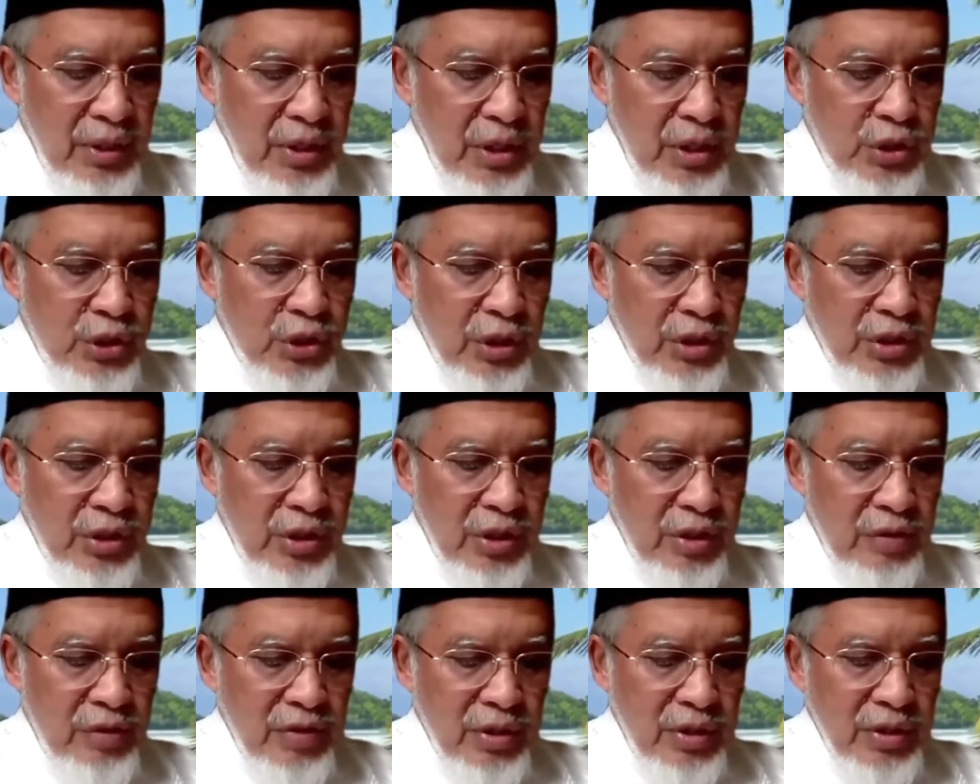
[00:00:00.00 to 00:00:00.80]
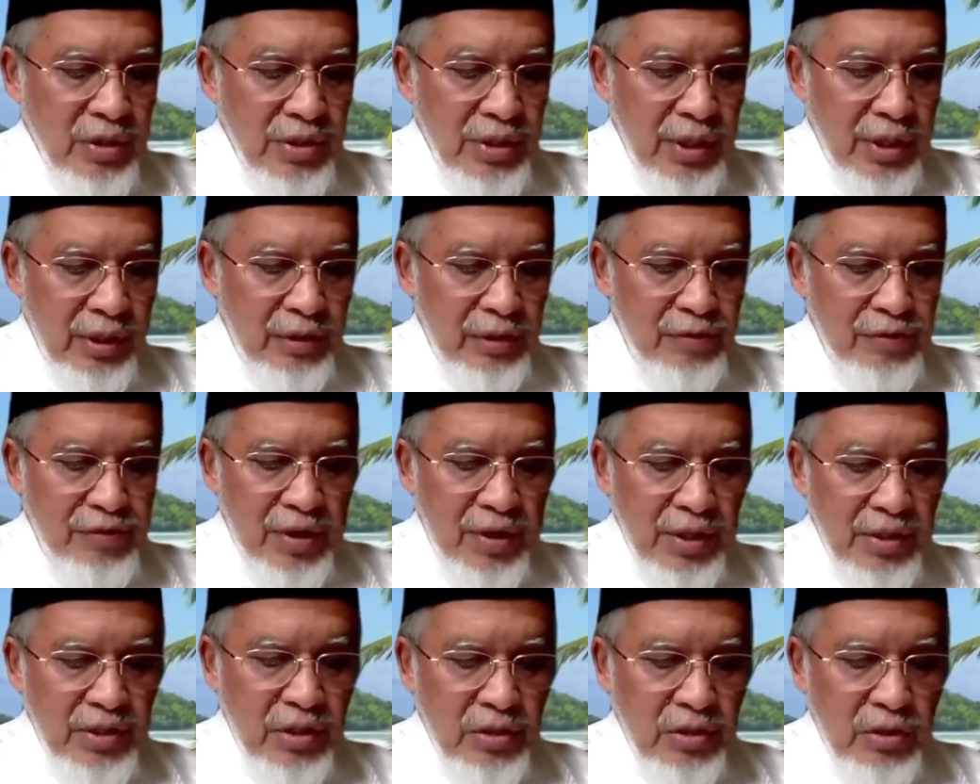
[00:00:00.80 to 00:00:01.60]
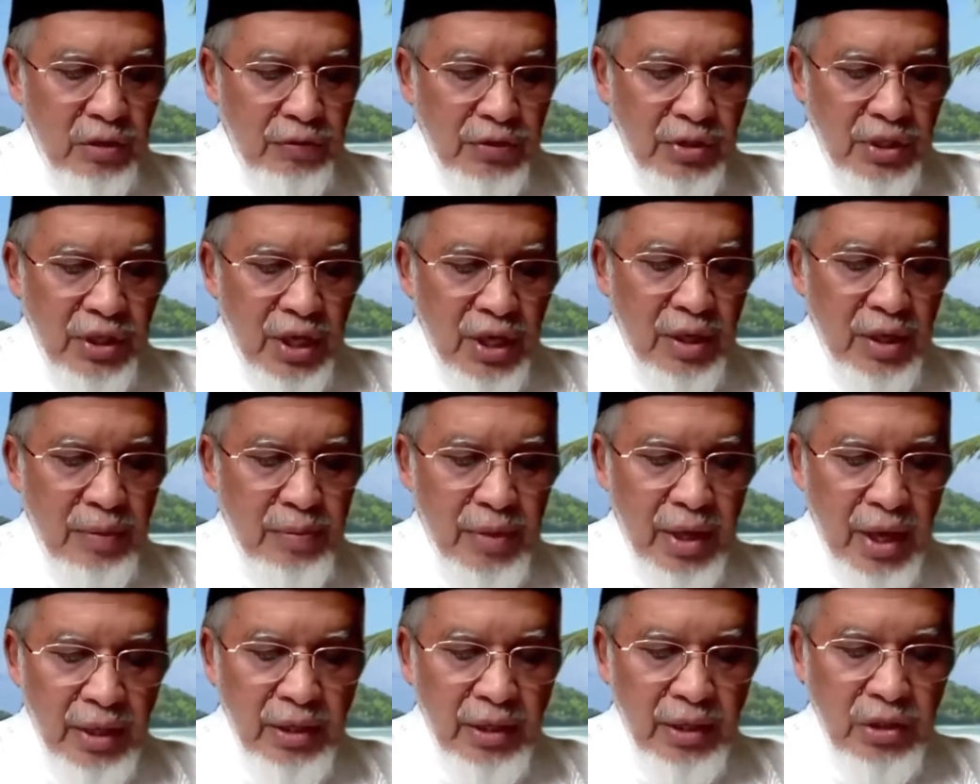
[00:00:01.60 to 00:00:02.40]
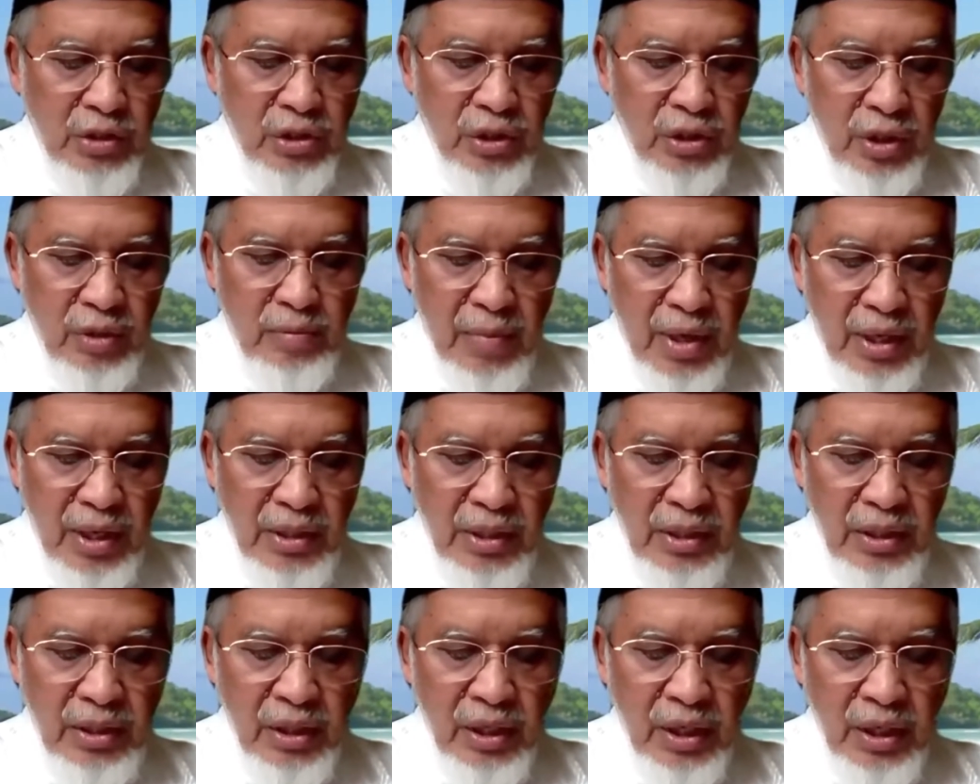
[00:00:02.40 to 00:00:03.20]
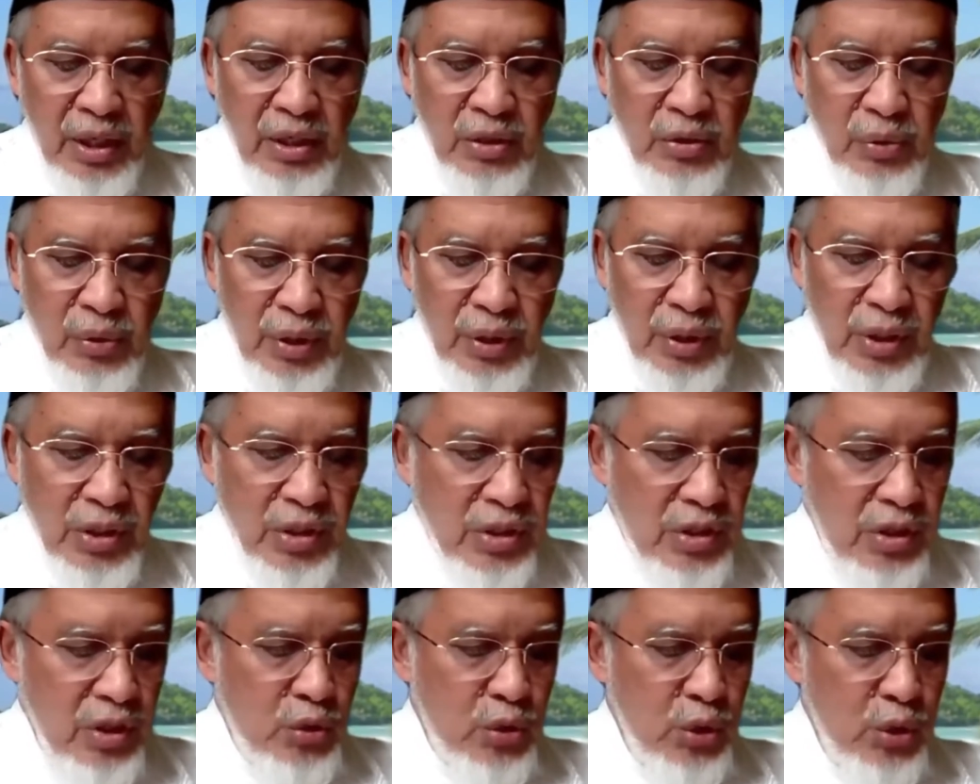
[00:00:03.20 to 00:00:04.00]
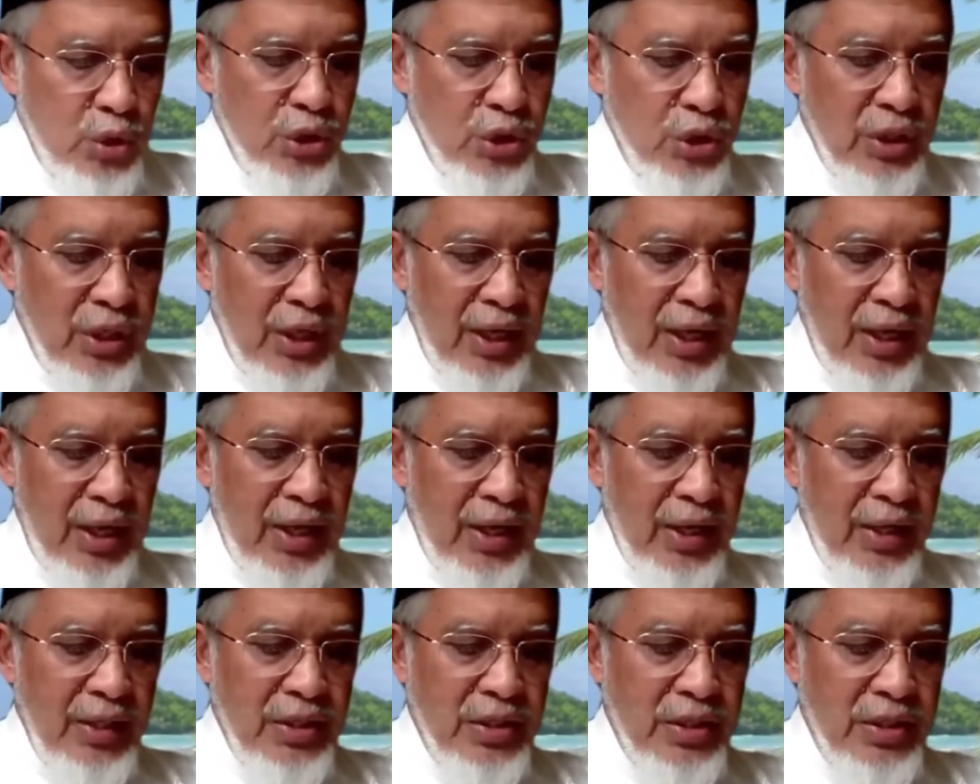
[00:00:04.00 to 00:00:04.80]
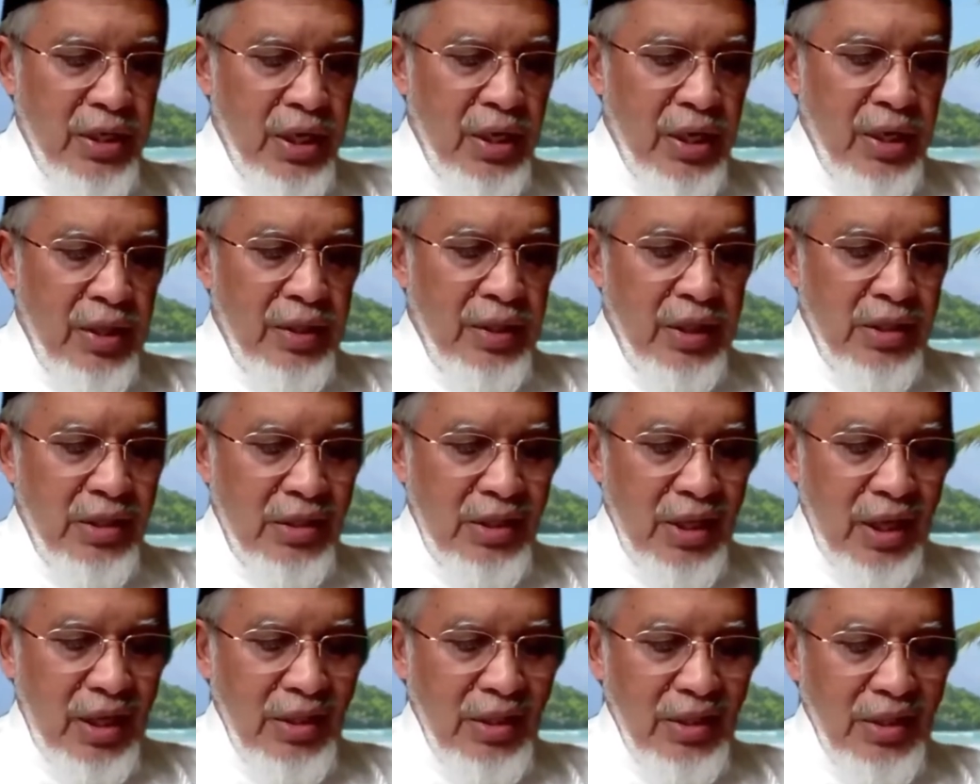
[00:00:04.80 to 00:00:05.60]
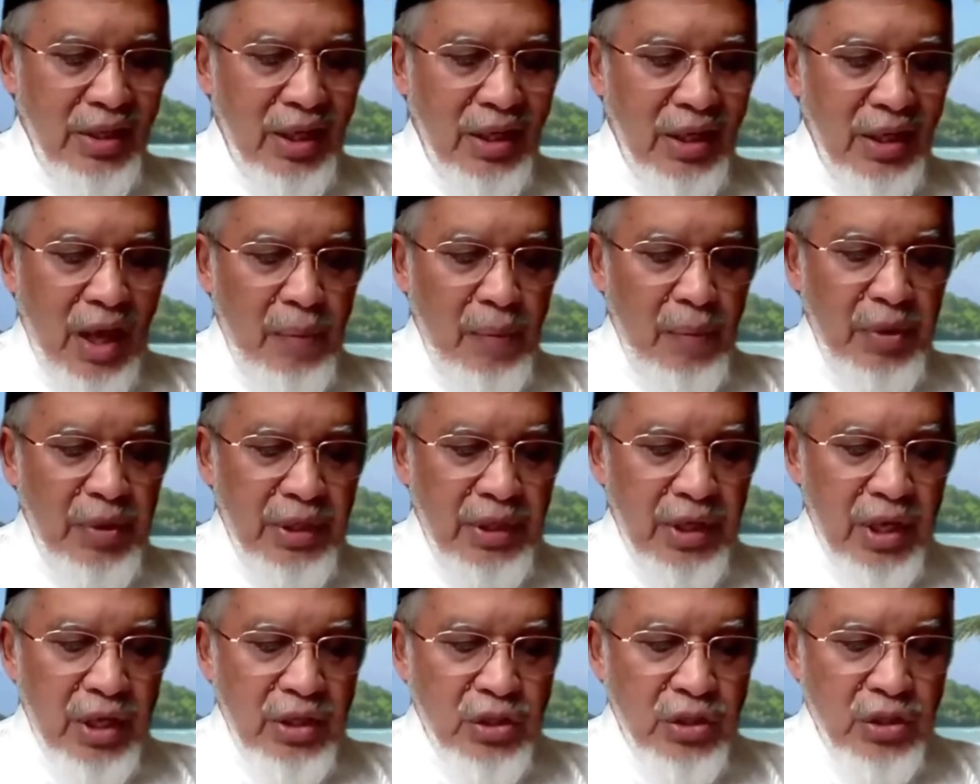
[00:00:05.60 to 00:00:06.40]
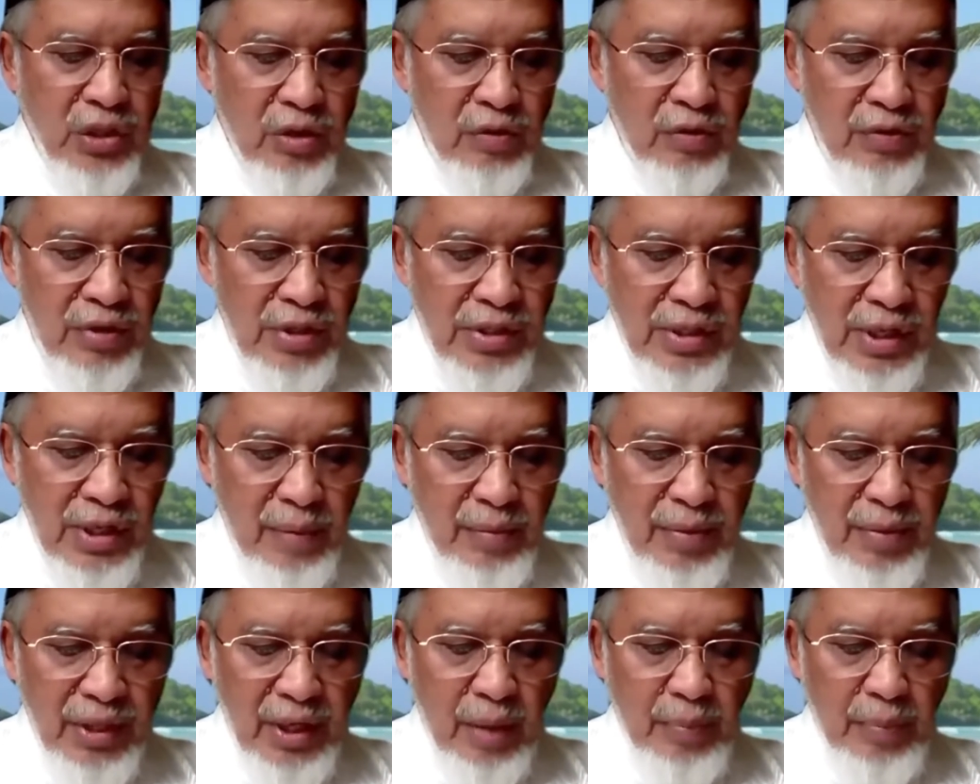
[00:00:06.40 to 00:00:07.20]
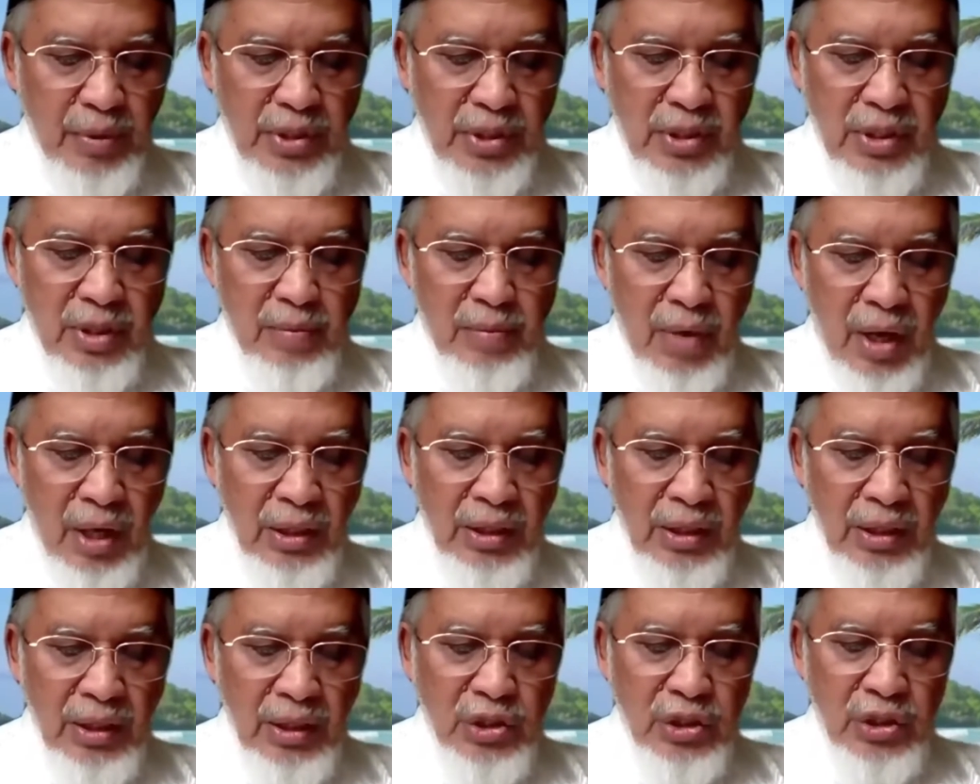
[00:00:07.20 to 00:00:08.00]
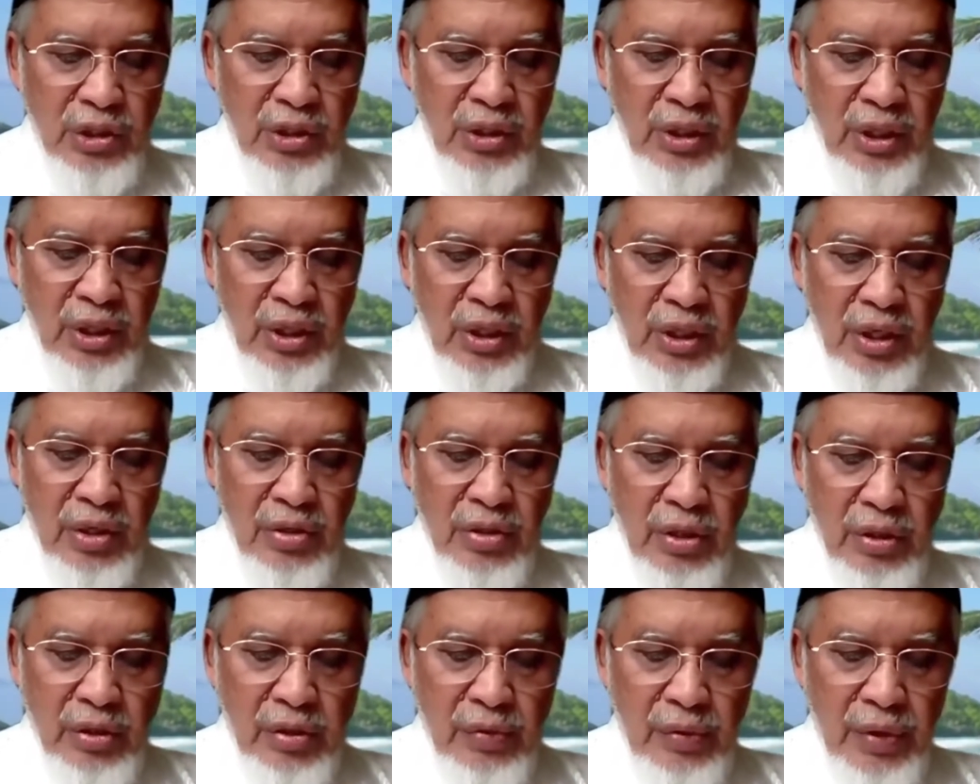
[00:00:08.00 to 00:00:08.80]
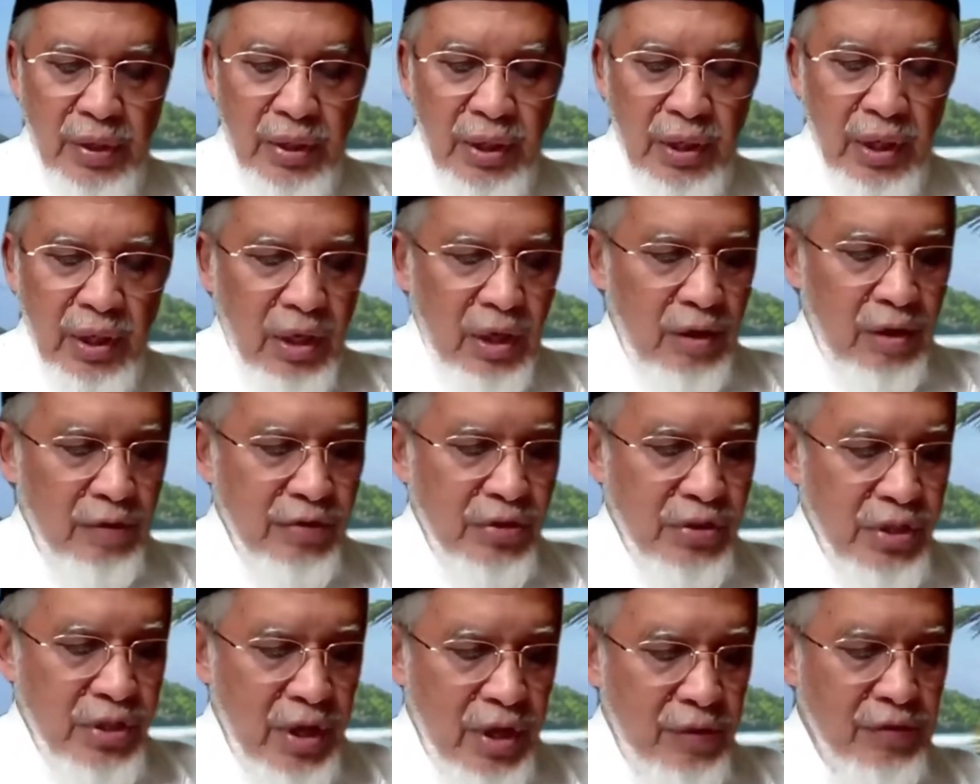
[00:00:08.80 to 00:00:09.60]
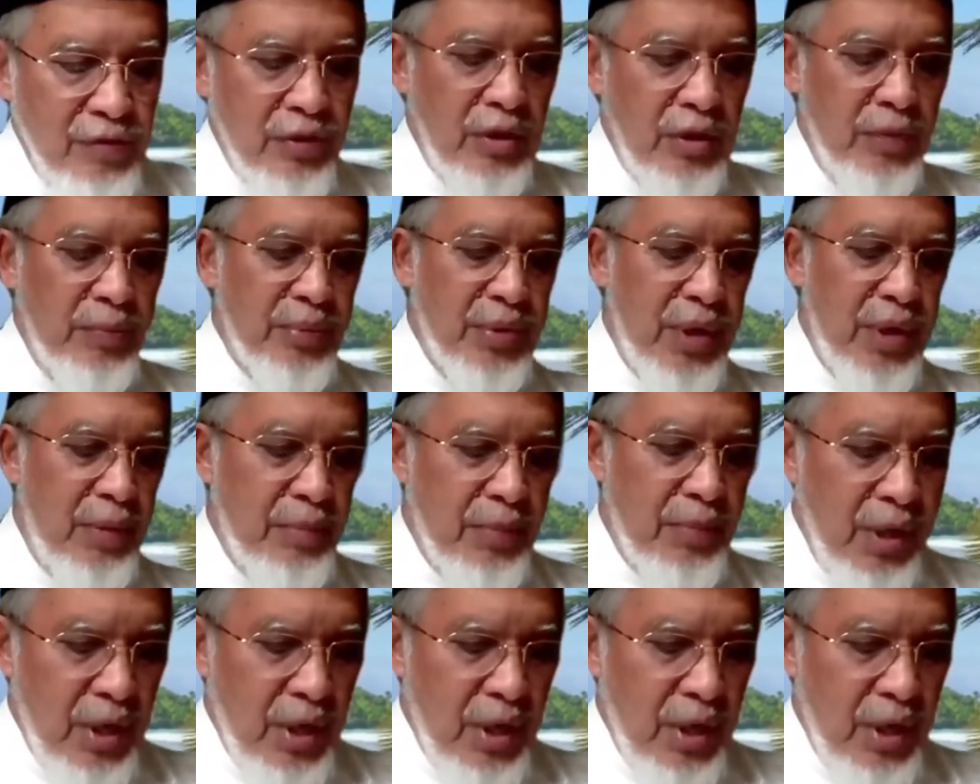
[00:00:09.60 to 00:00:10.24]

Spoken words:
initiatives, and sacrifices of time, energy, and money to institutionalize the study and application of Islamic epistemology in the curricula of several